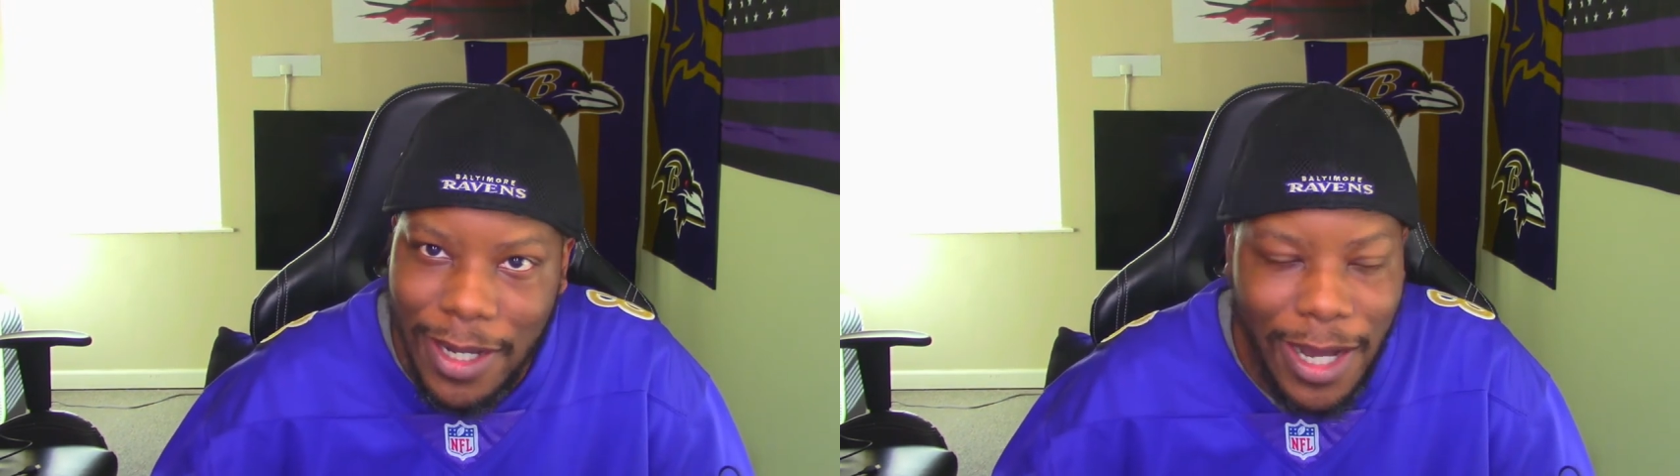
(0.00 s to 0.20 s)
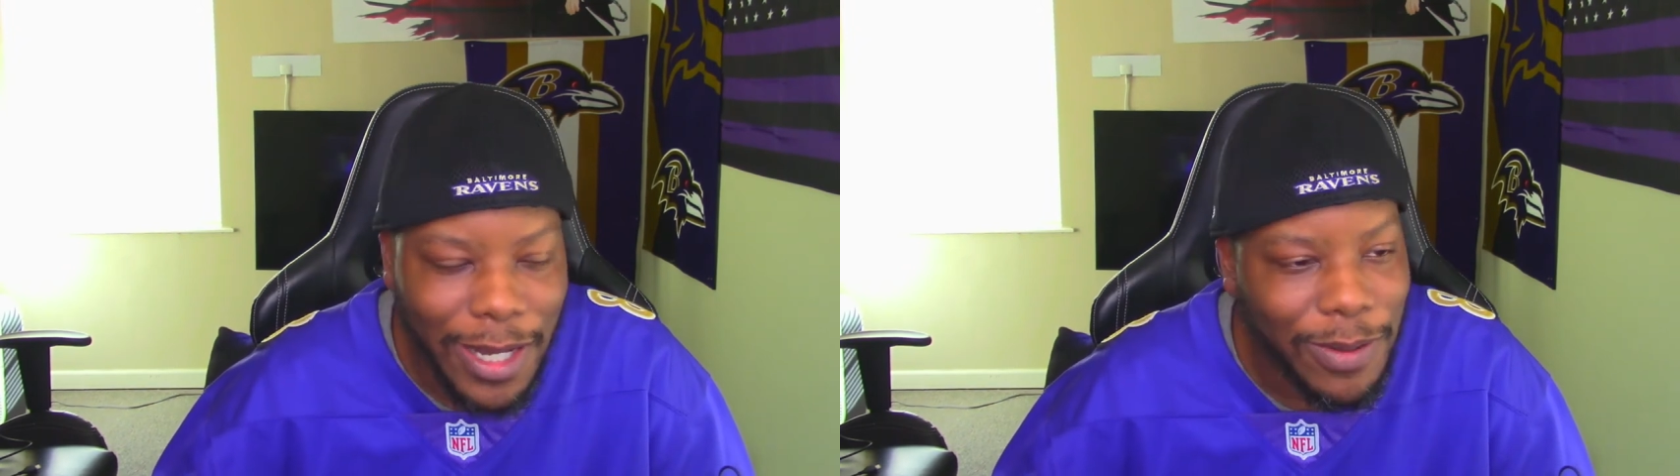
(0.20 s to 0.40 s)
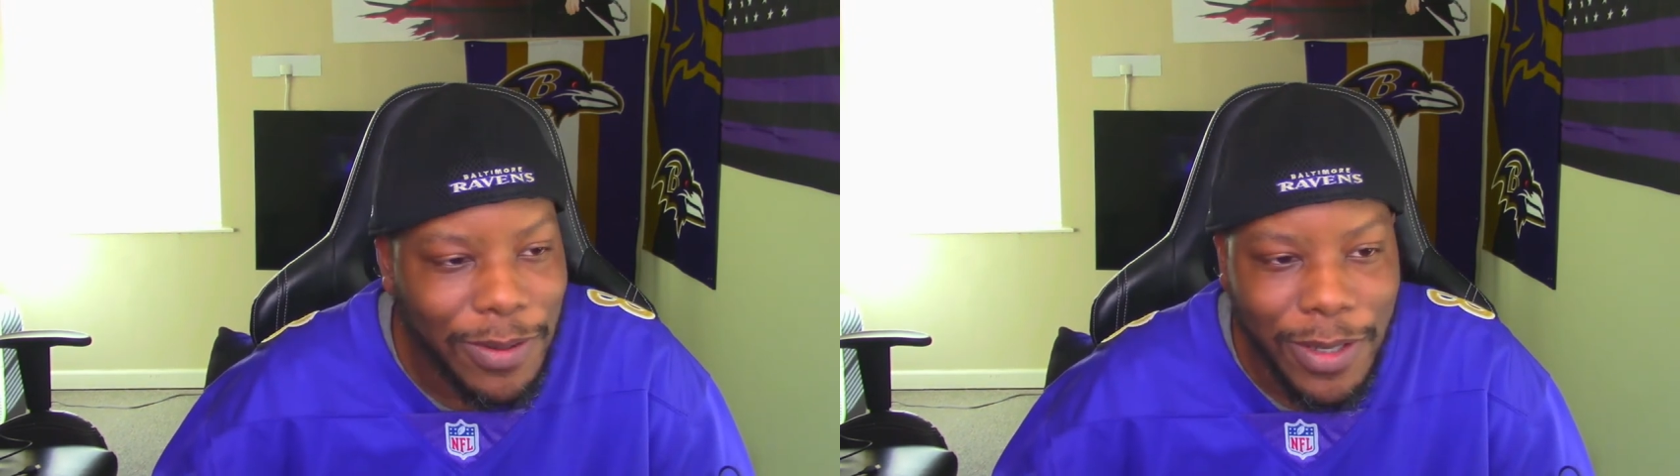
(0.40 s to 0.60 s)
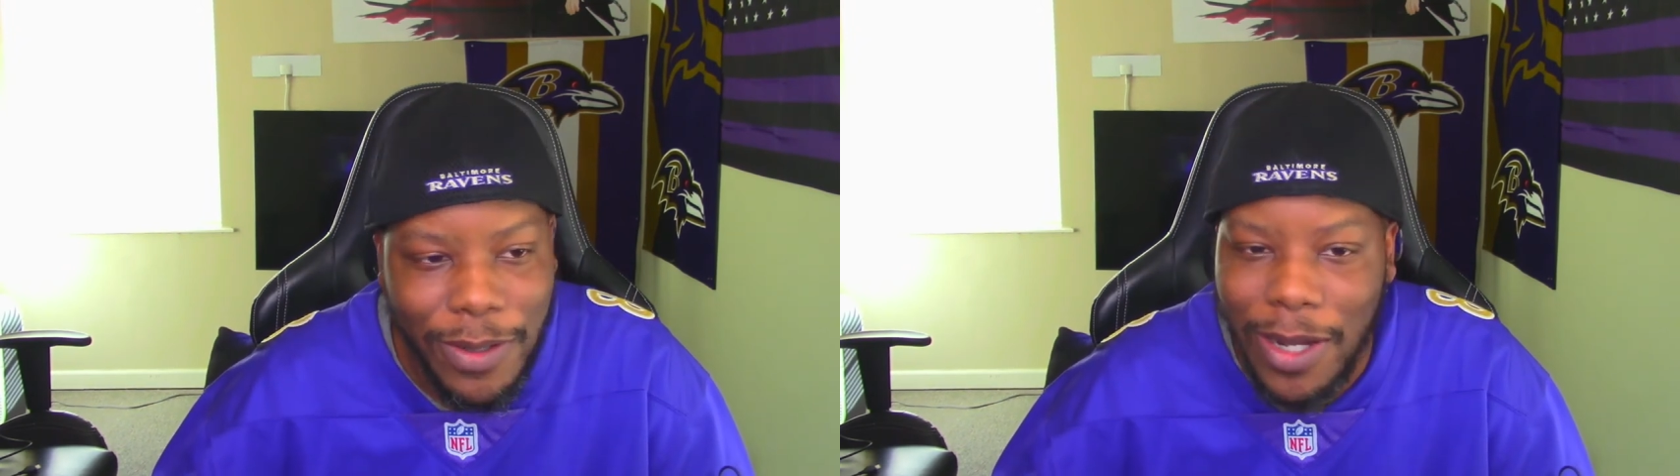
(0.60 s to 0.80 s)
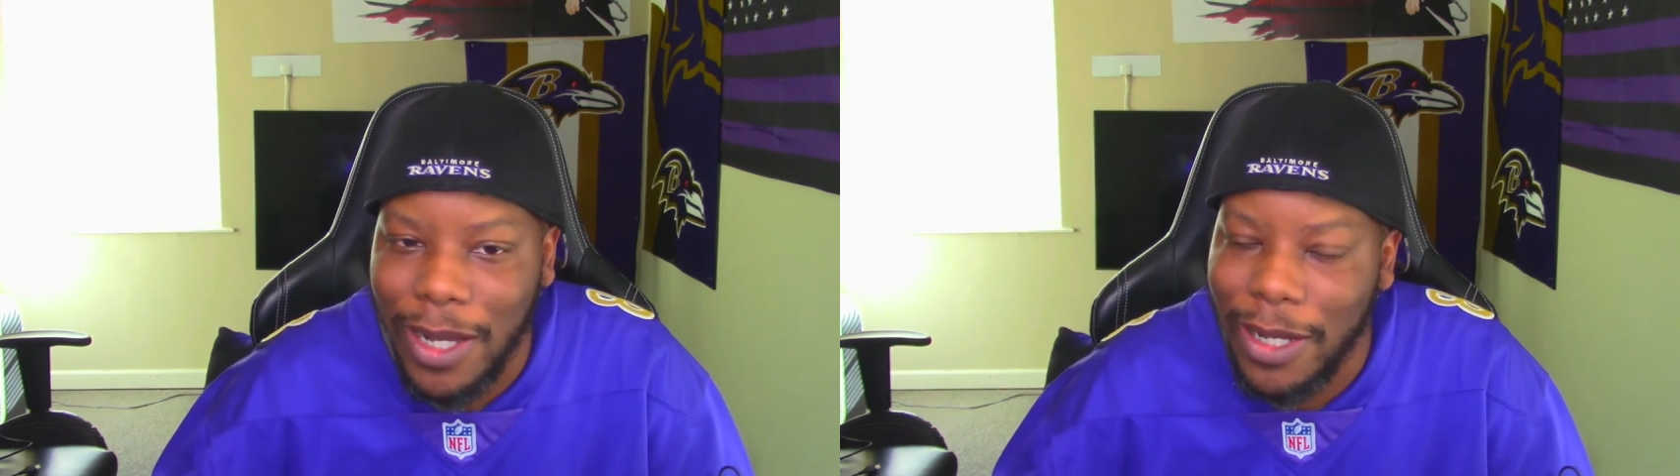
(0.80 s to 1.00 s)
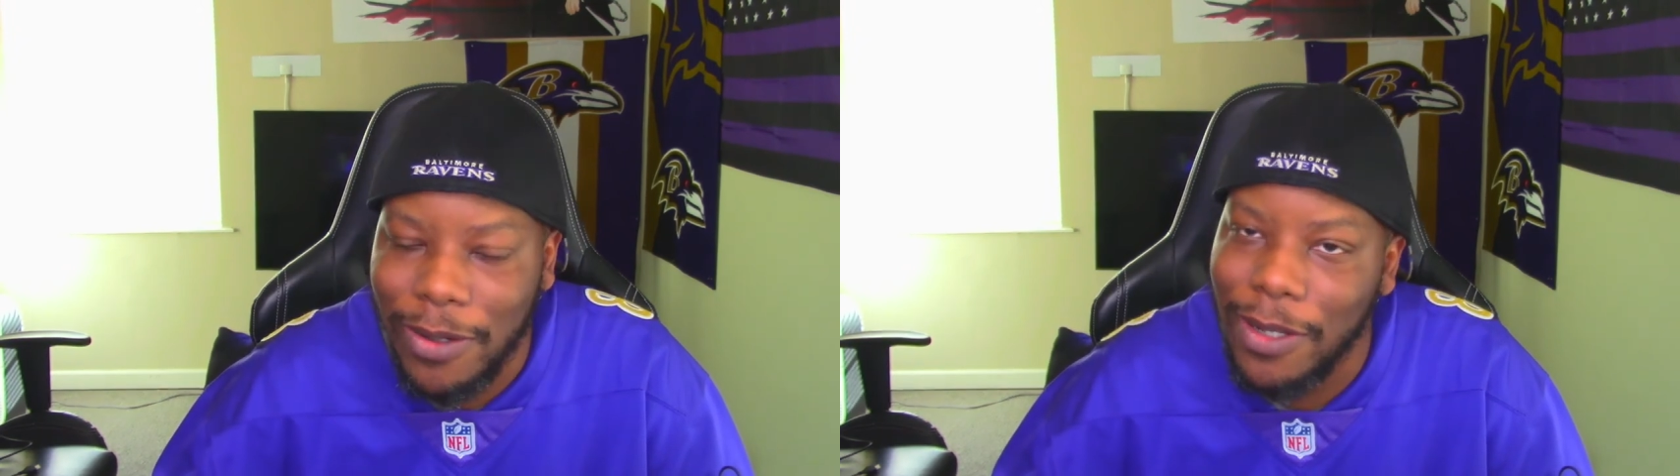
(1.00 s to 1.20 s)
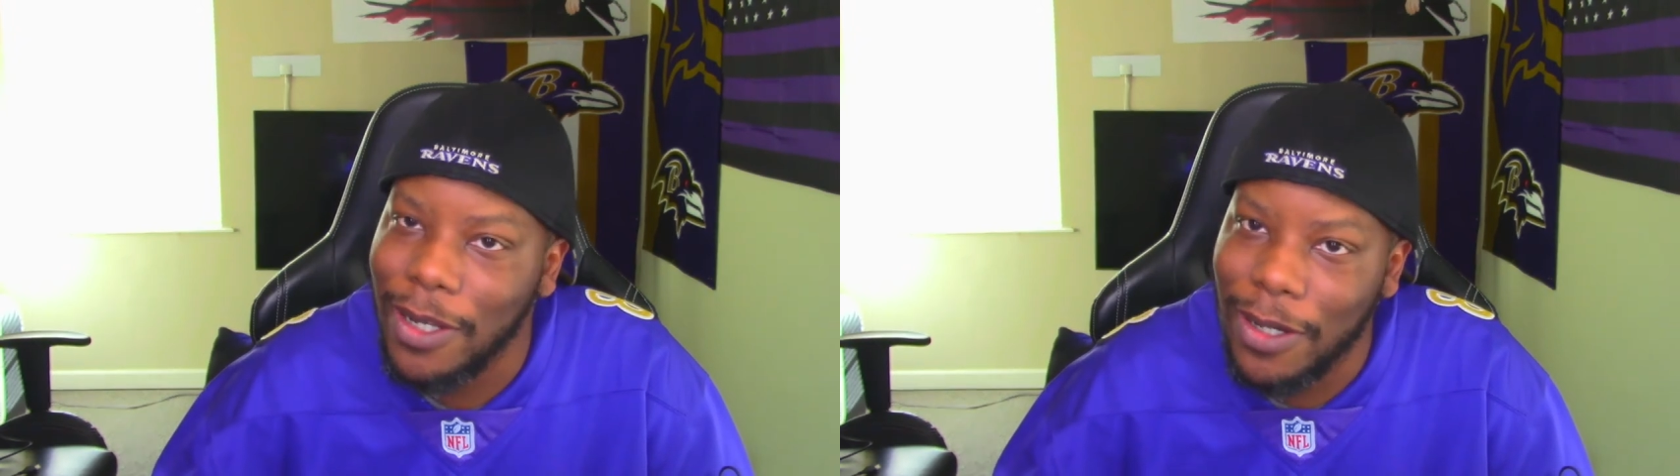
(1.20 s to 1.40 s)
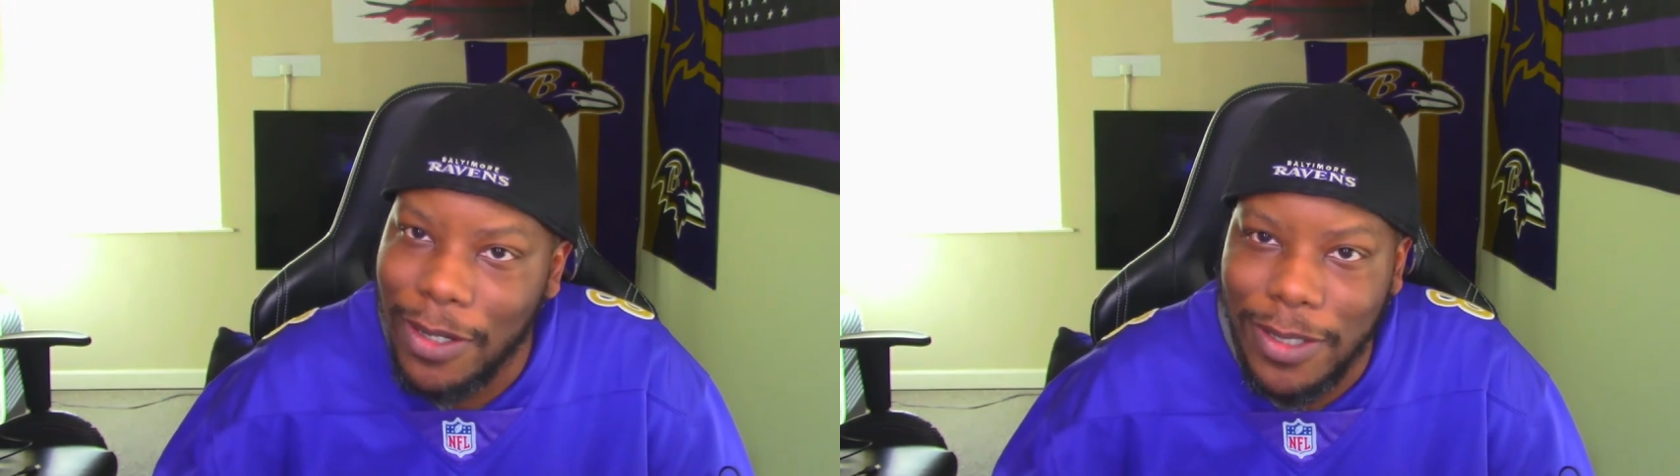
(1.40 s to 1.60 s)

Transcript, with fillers: I don't know how long